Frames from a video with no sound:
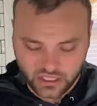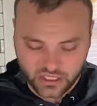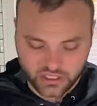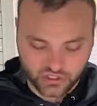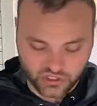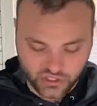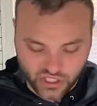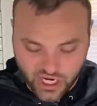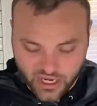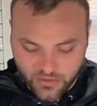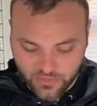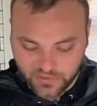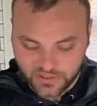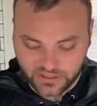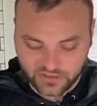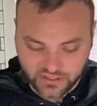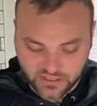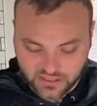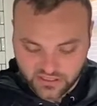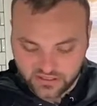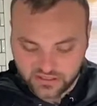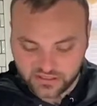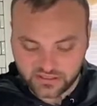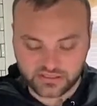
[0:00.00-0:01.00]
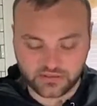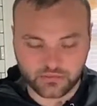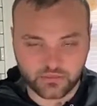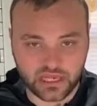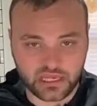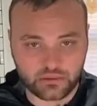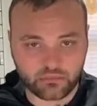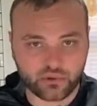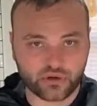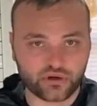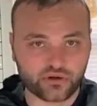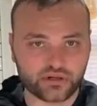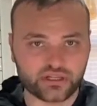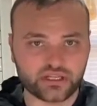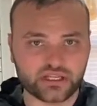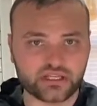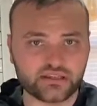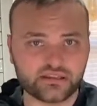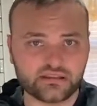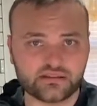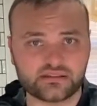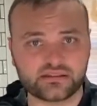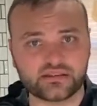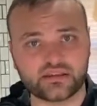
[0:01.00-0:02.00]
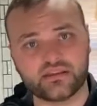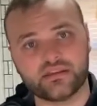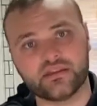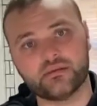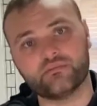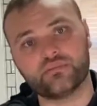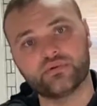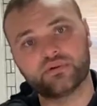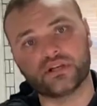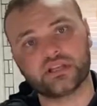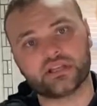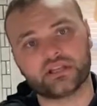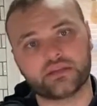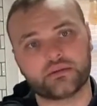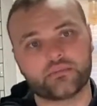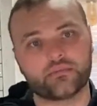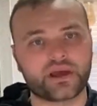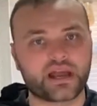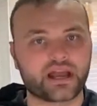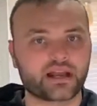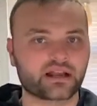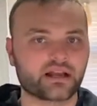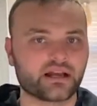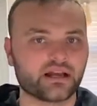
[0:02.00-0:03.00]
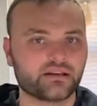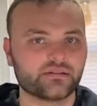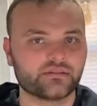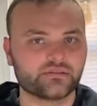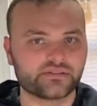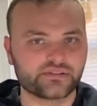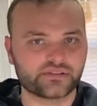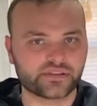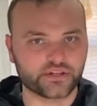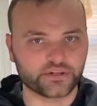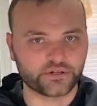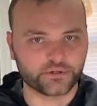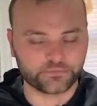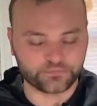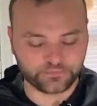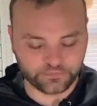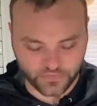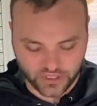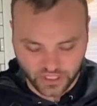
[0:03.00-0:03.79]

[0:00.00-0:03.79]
chopping this to make burn ends, and then putting them back on. So